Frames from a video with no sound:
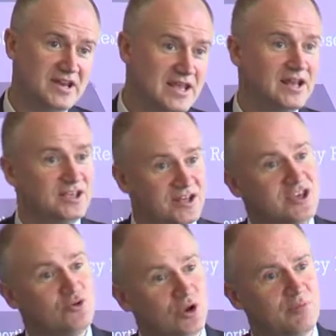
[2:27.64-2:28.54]
nearly an
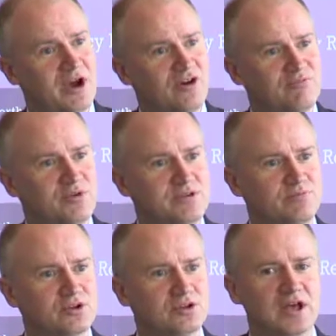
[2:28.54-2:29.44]
equal amount of
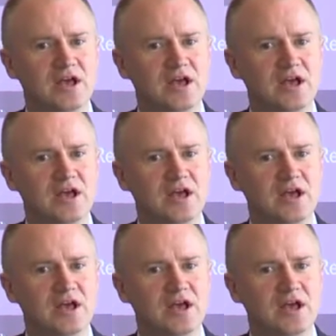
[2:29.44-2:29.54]
people.